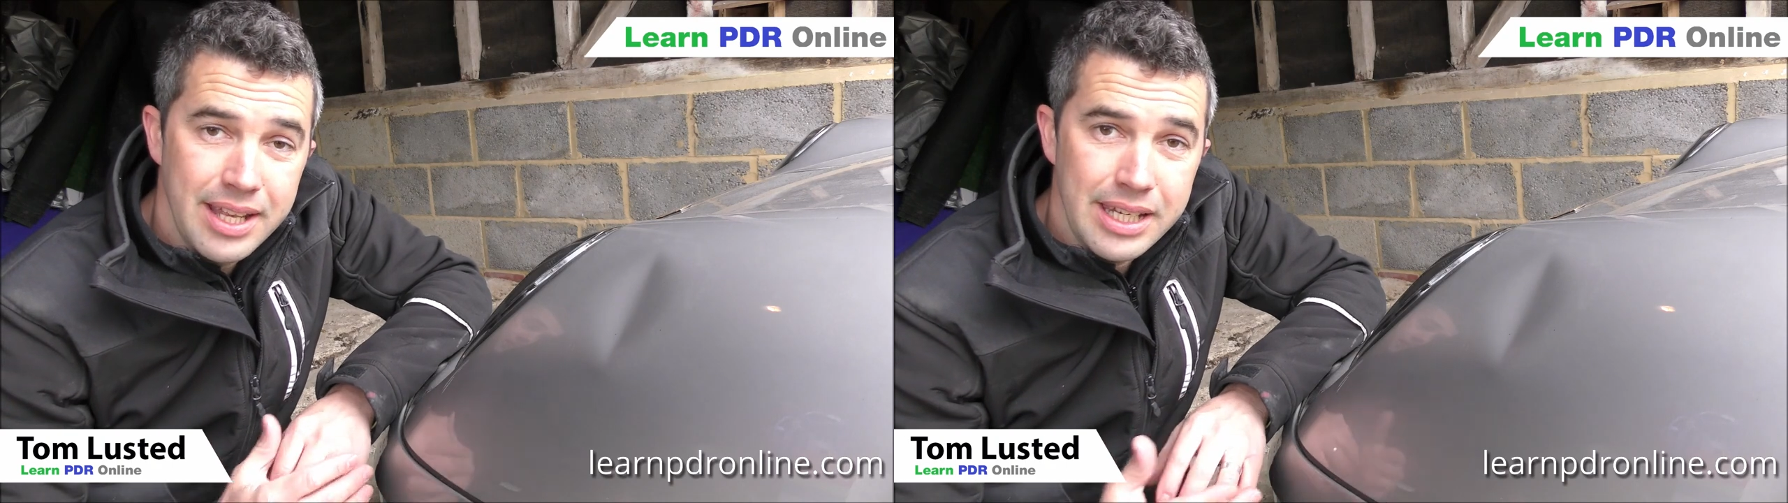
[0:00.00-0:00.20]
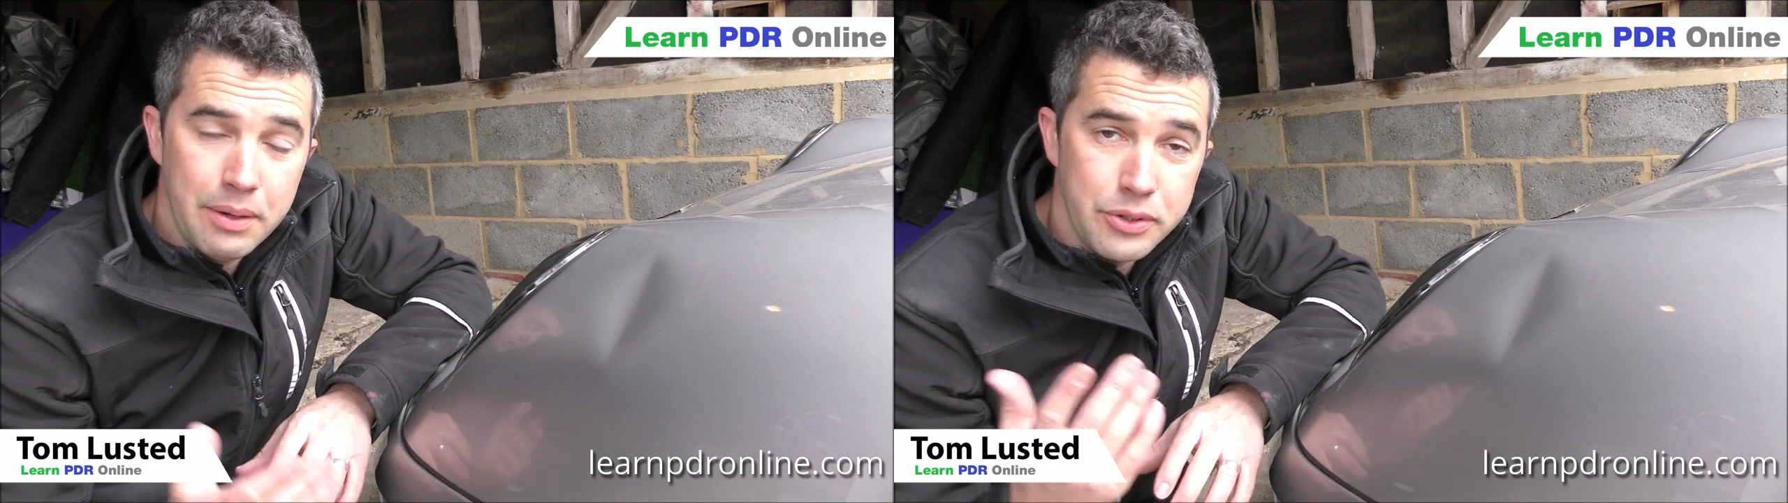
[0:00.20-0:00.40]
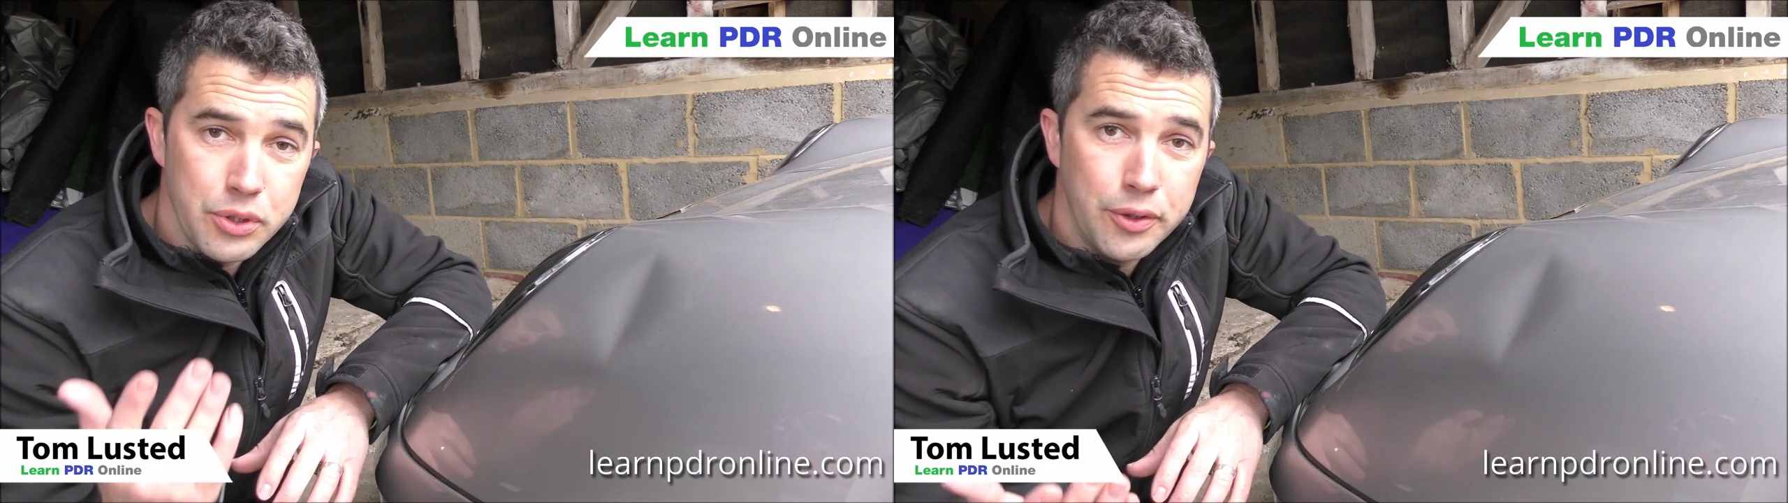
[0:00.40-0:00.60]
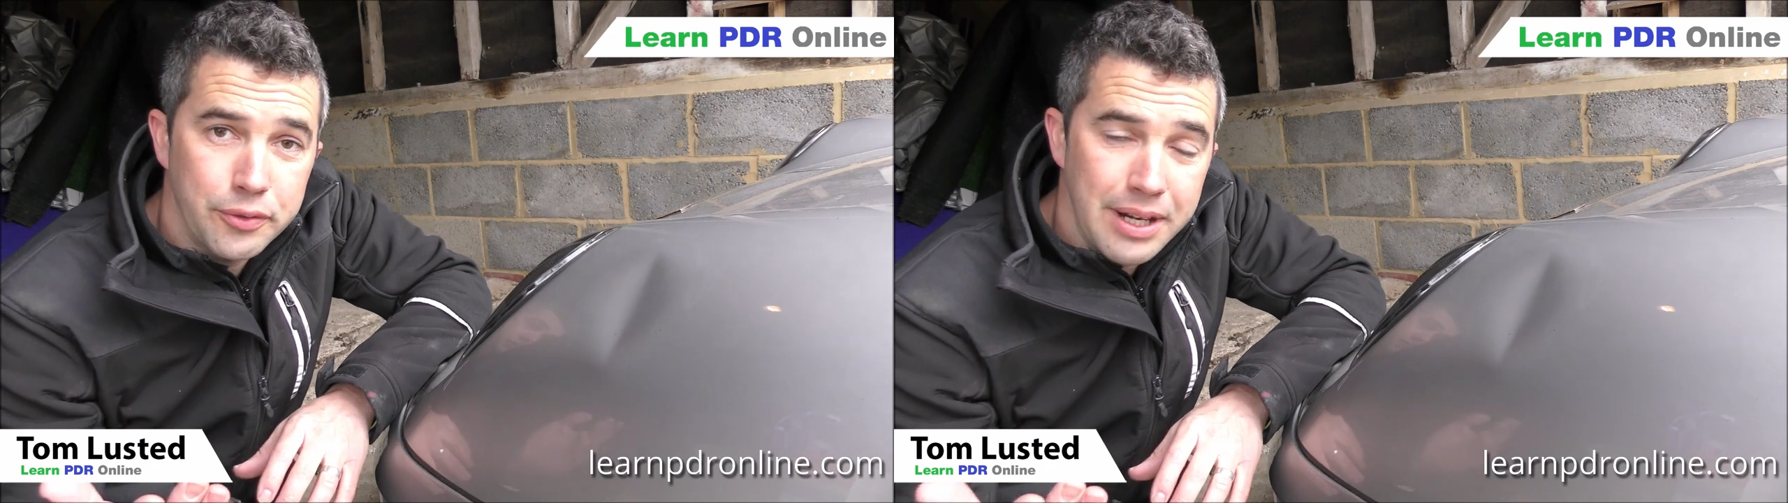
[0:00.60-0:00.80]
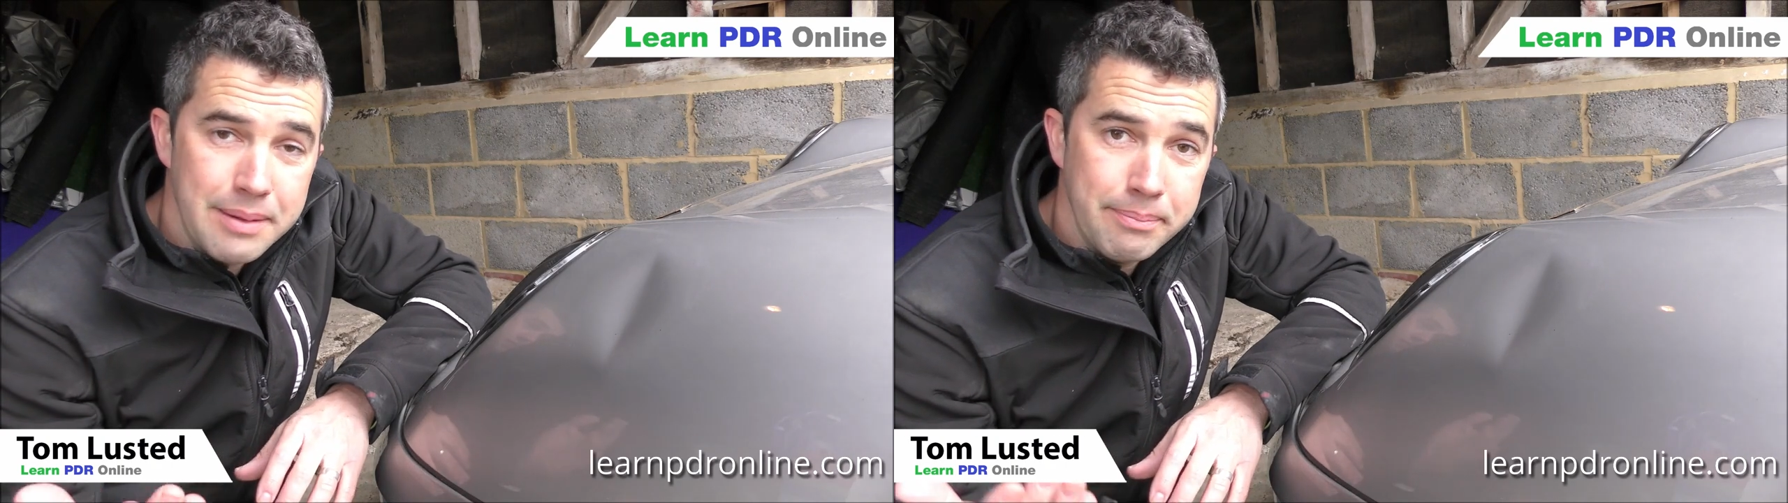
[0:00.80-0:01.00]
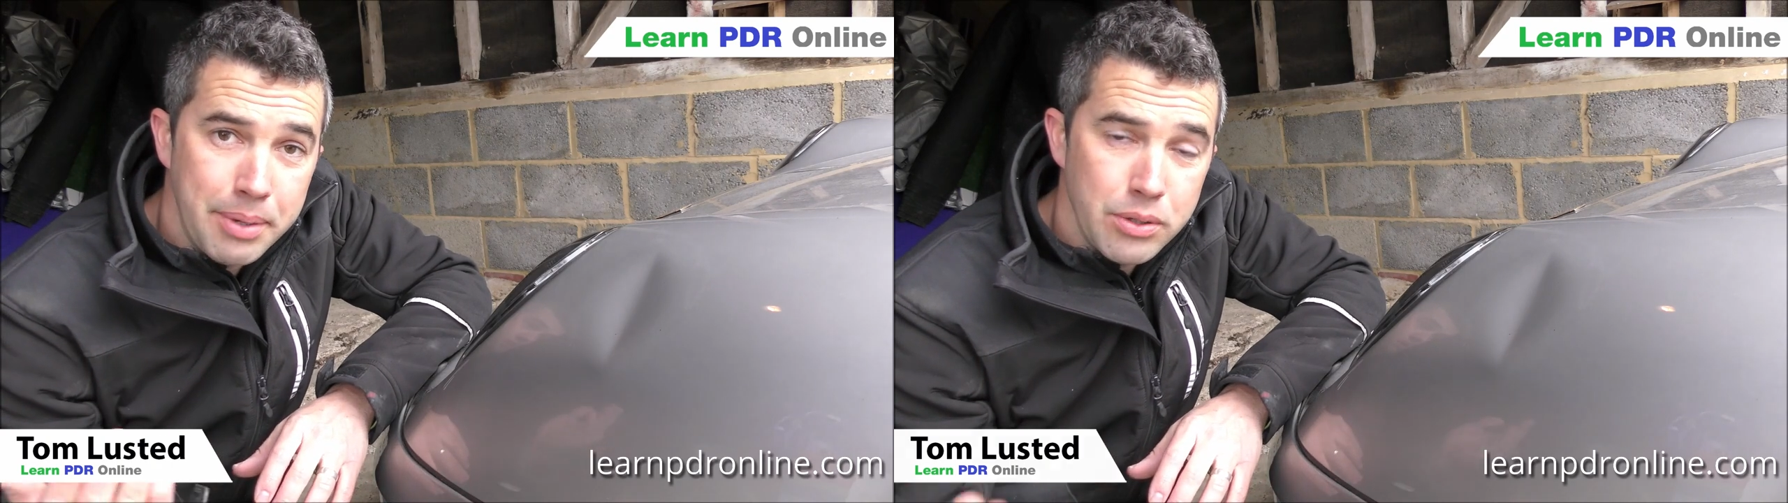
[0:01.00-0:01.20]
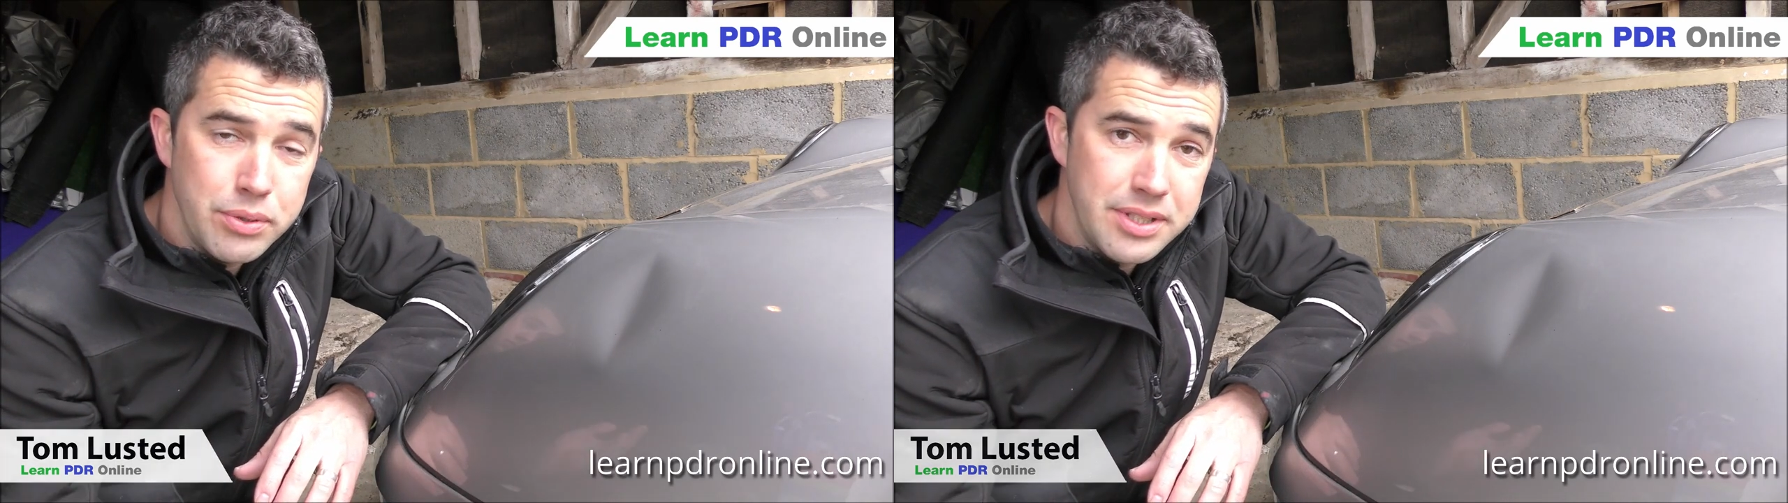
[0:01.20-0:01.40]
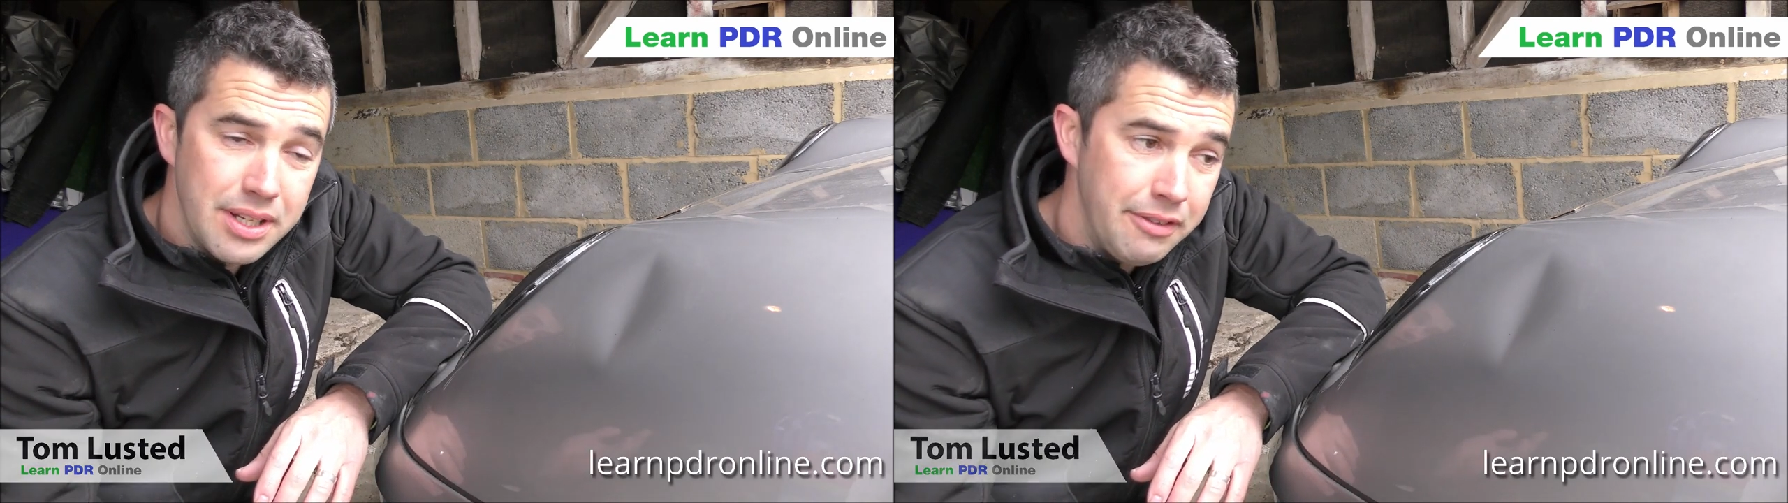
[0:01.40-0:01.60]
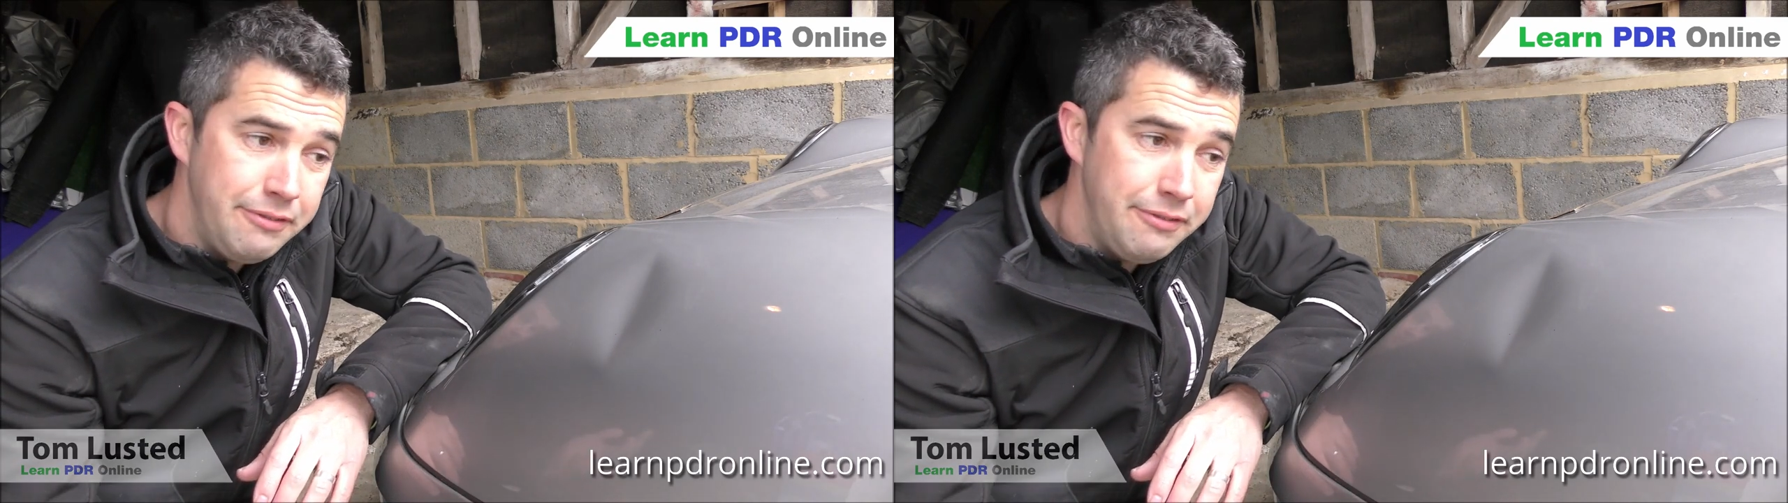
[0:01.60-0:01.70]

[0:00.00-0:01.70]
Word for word: Now, a door frame post